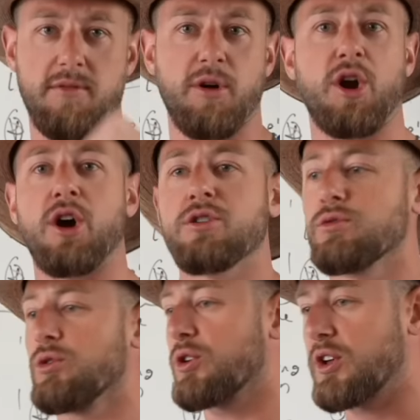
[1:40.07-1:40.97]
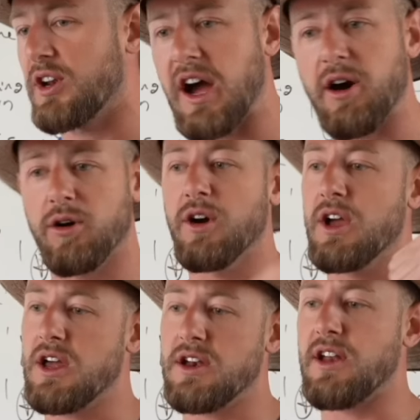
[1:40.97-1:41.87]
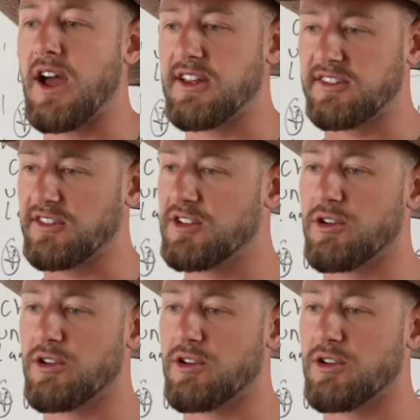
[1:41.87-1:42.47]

about how you look and how nicely,